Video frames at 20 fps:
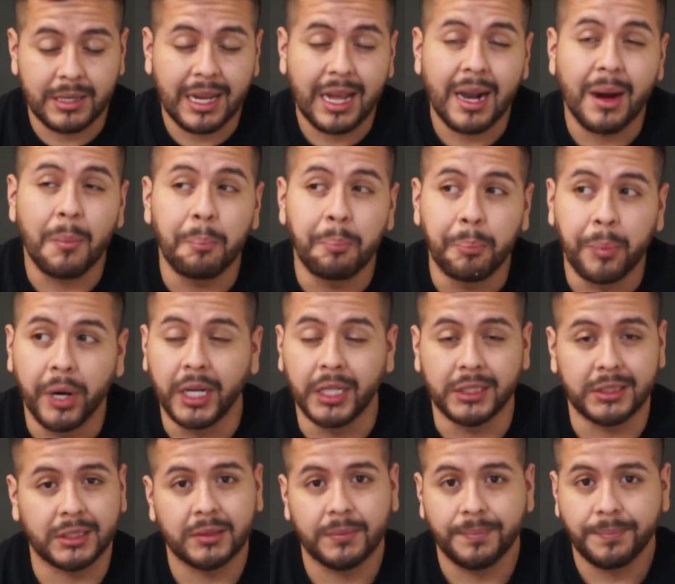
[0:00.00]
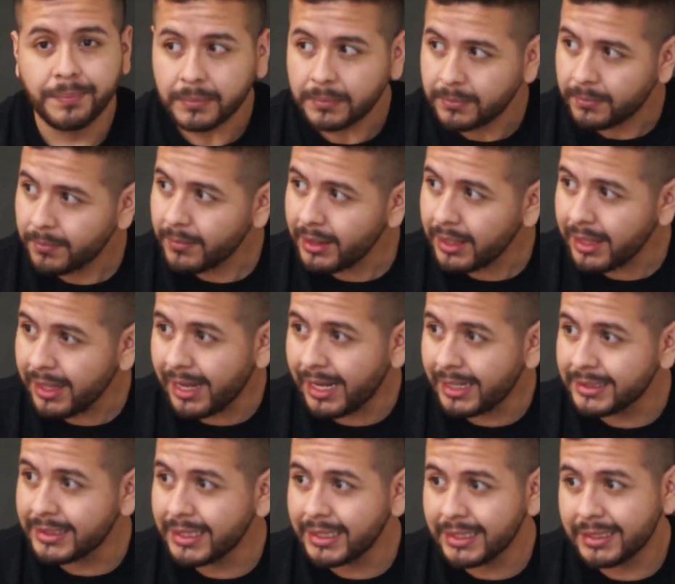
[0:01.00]
got a bunch. I
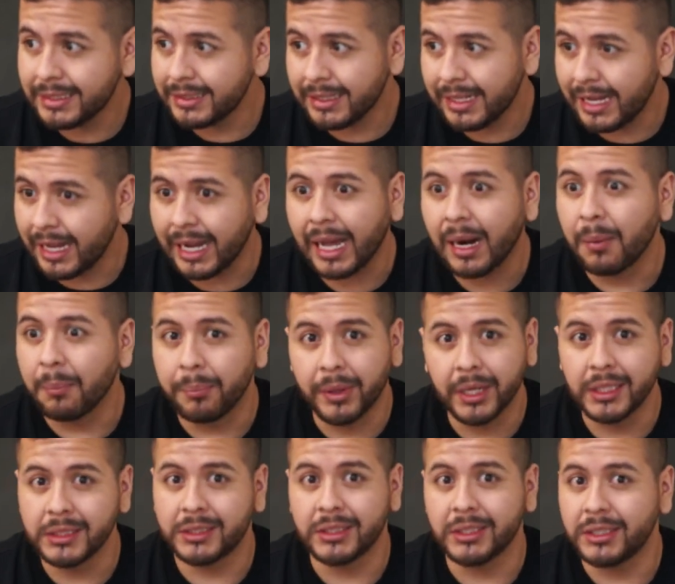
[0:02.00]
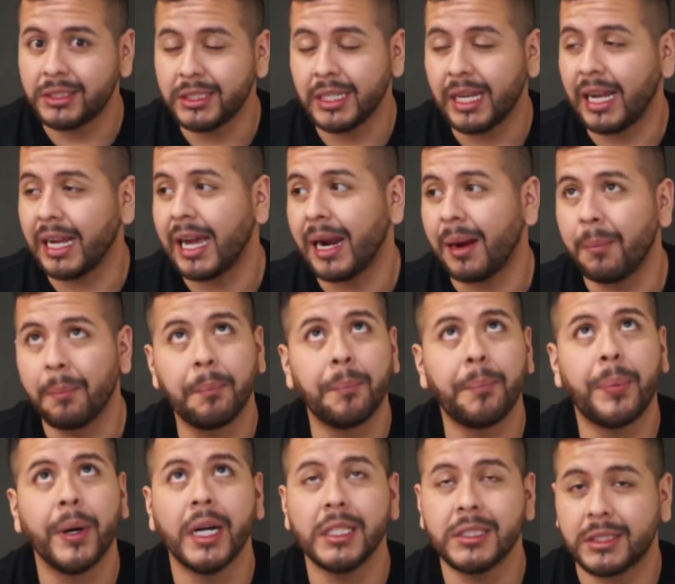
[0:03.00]
got a
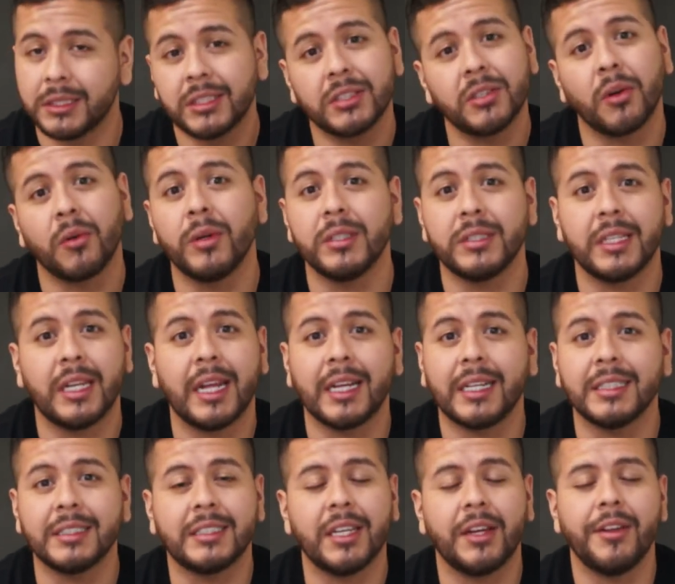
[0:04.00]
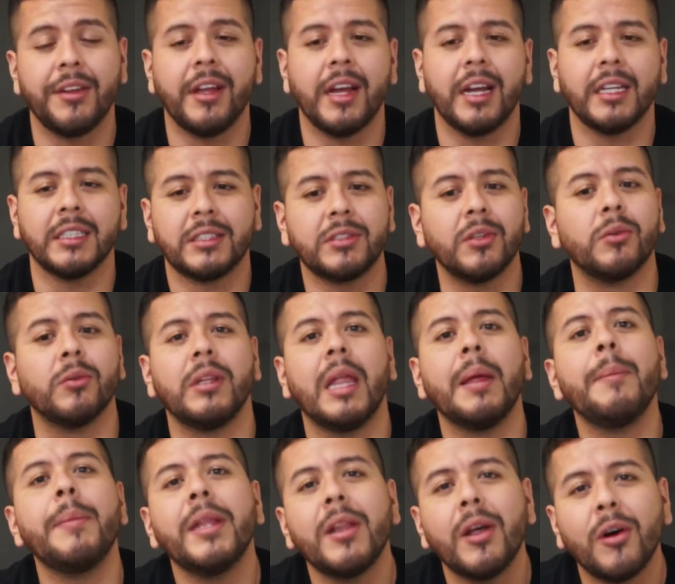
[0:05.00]
bunch of stories that I could tell you guys. So let
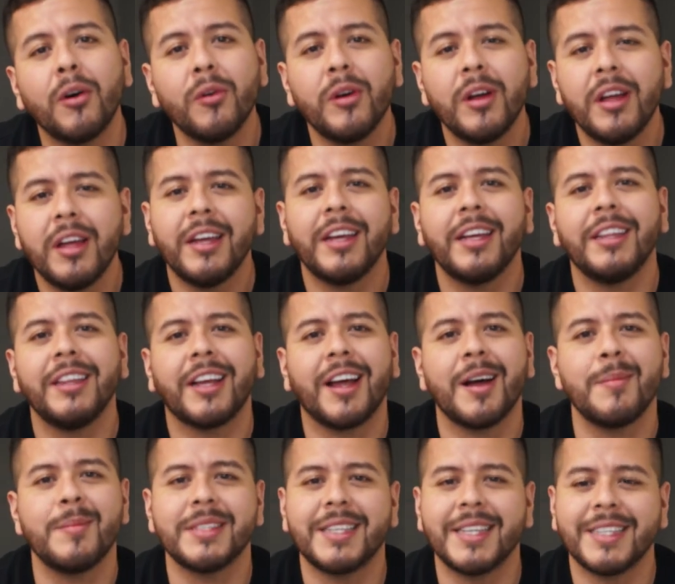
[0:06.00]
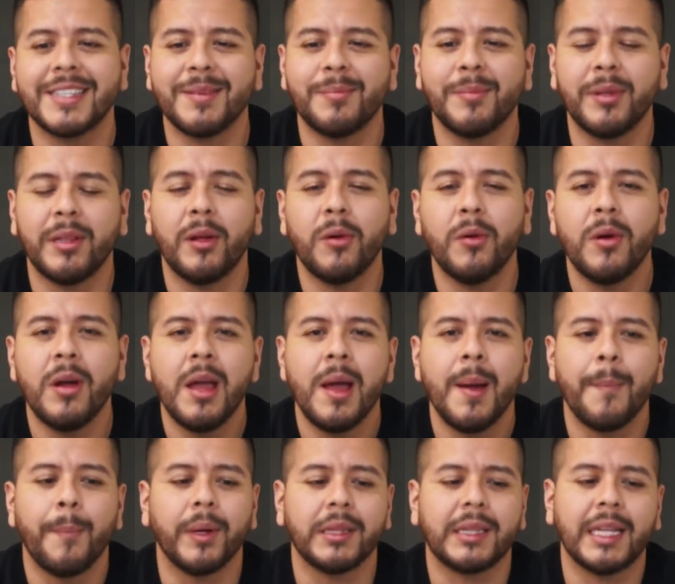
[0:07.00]
me know in the comment section below.
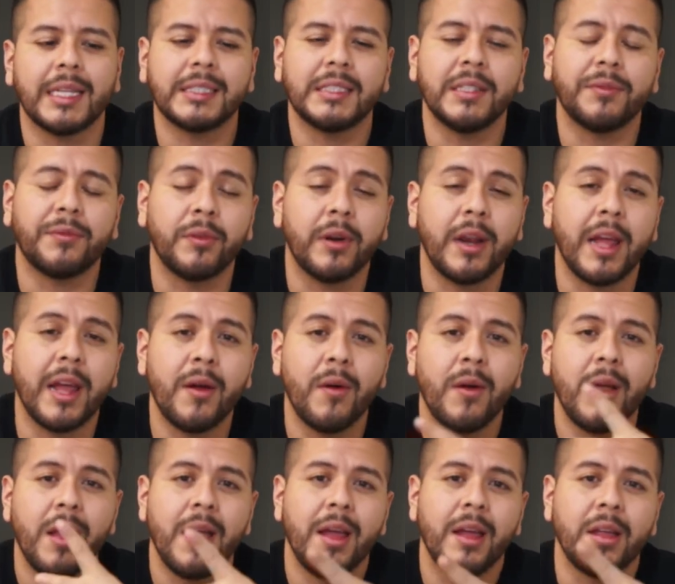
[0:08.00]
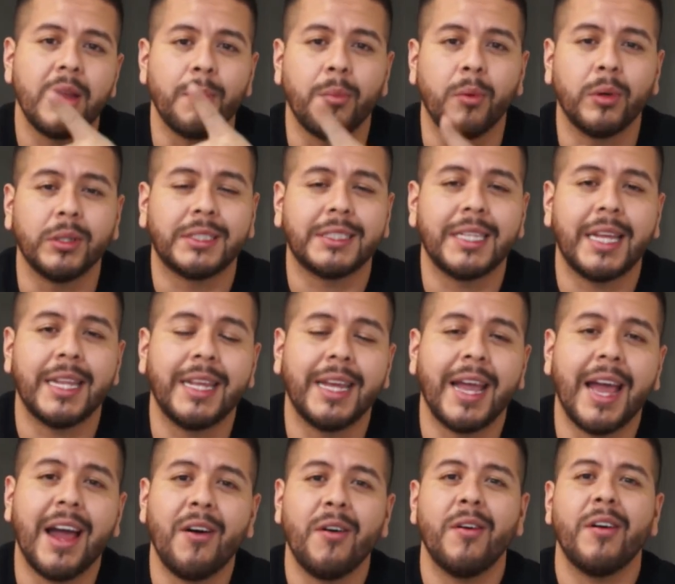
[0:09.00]
But that's it for now. Your boy's signing
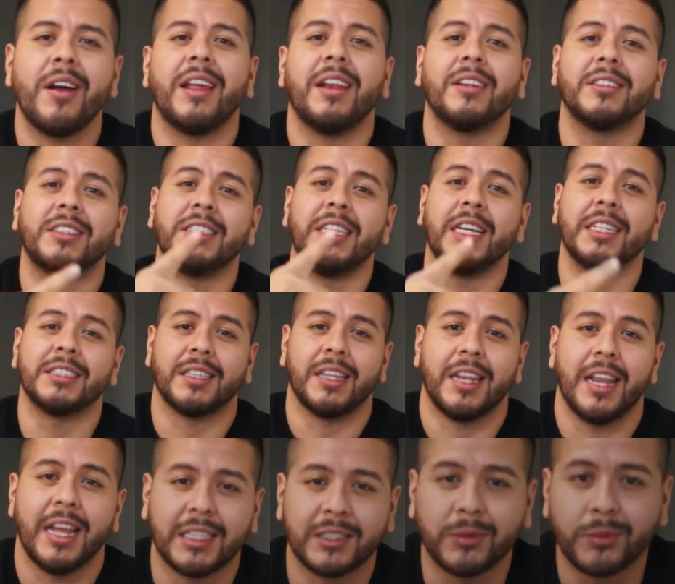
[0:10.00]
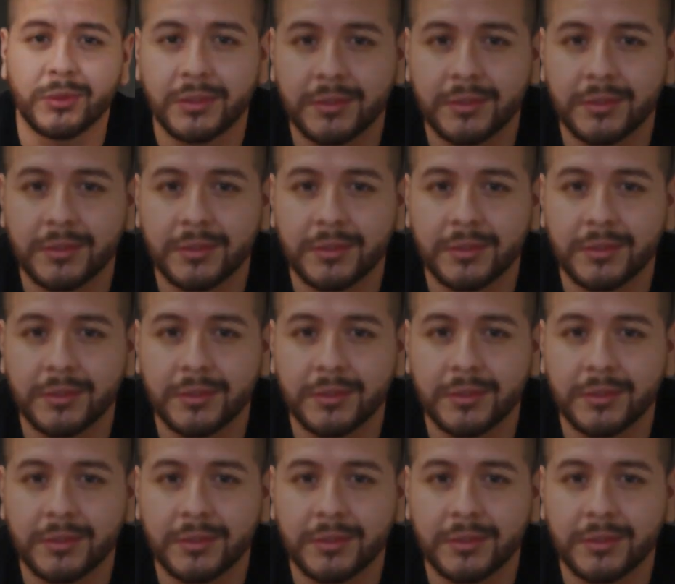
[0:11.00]
out, and I'll see you guys on the next one.